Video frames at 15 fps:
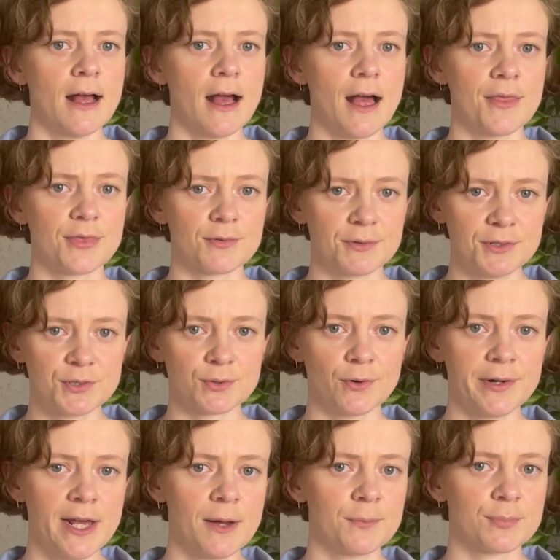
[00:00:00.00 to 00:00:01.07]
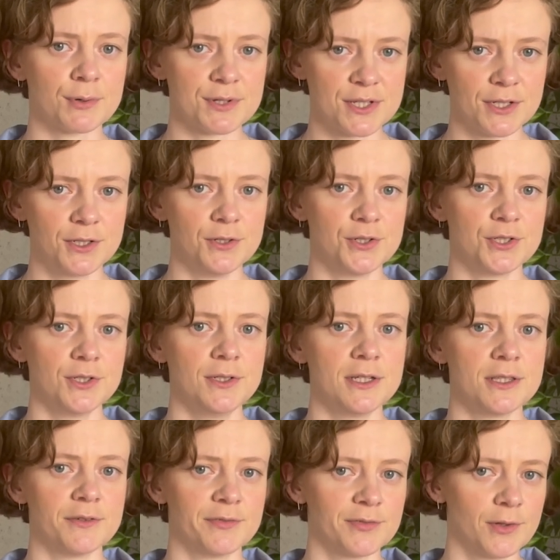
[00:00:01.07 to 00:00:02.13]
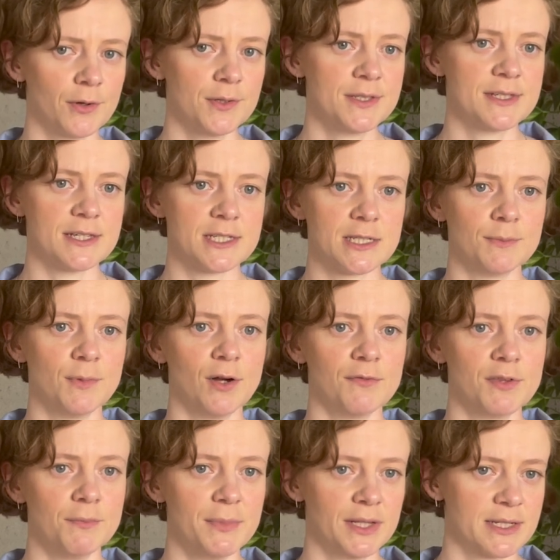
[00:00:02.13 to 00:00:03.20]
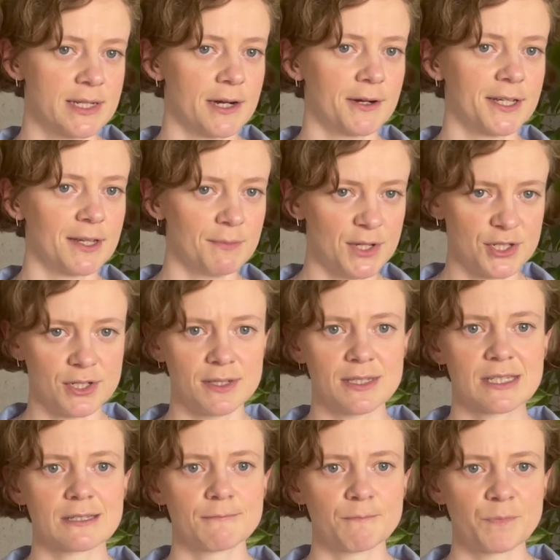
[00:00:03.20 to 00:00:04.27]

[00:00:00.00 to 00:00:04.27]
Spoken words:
and through drawn-out prosecution in the flawed system of the military commissions.